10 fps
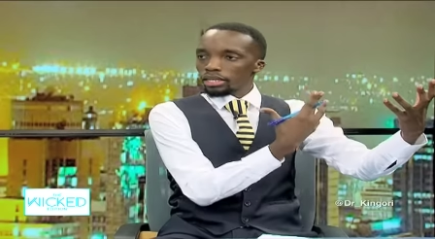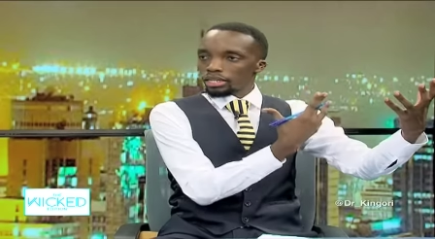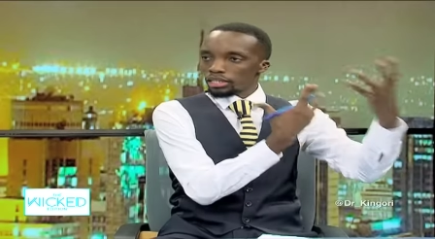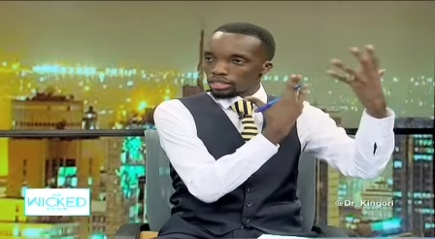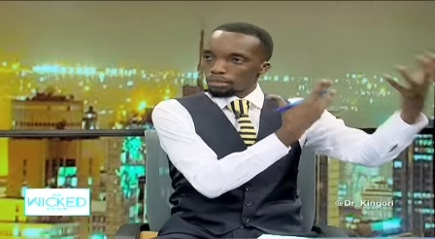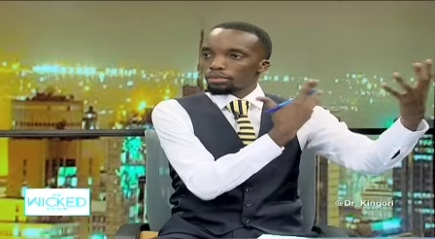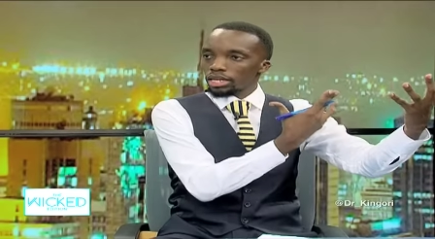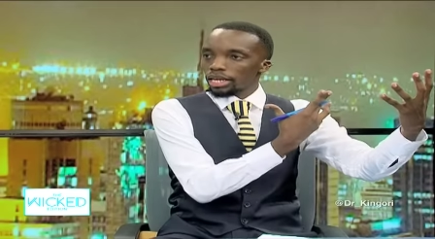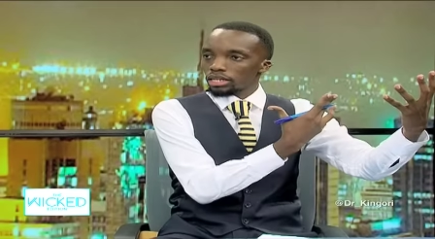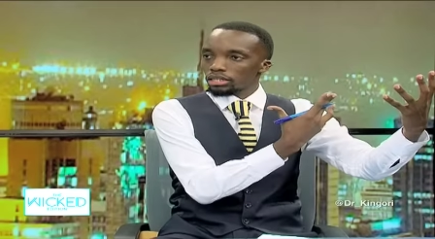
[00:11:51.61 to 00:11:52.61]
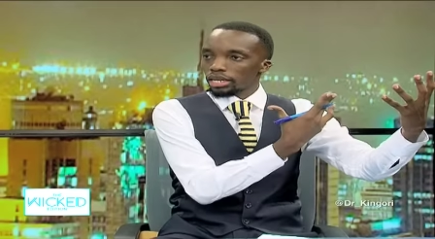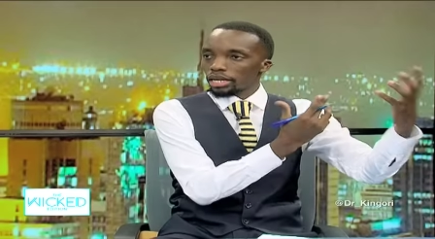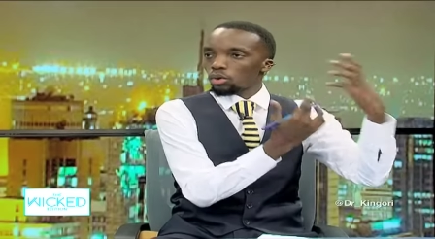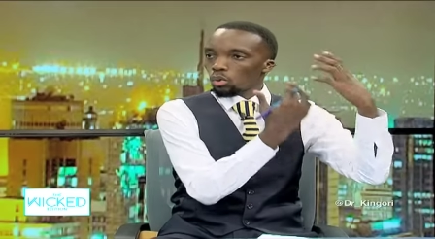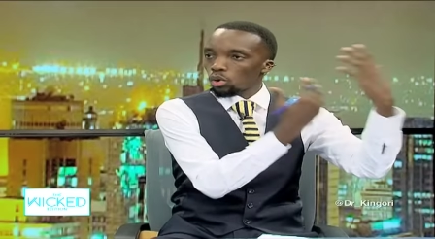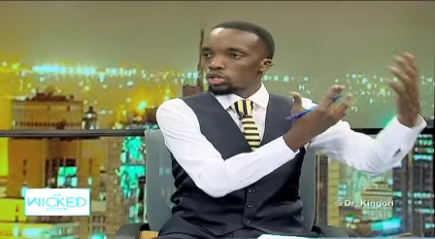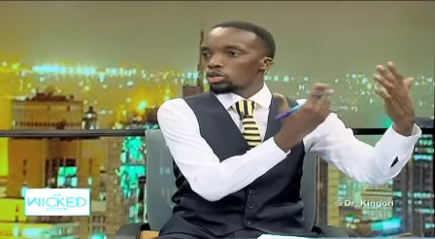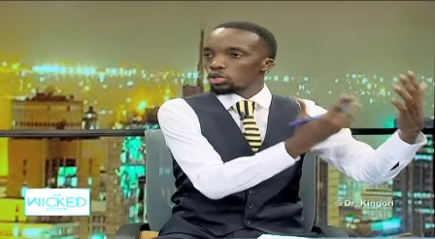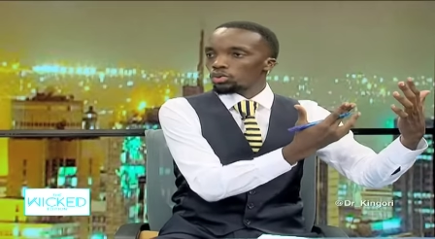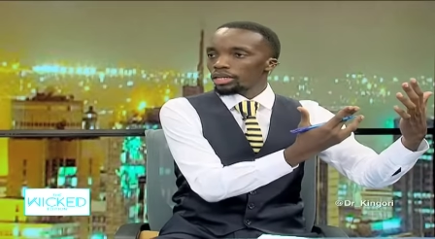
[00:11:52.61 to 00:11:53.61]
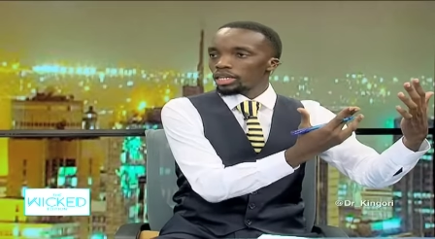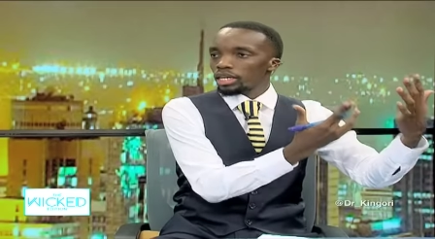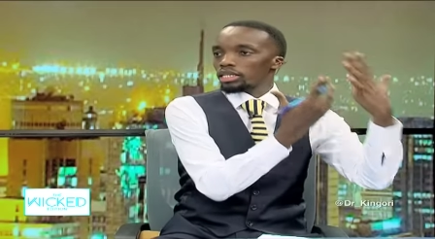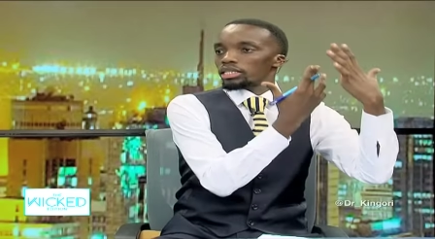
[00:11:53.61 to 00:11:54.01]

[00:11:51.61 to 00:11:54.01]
is something else? Like what you're doing is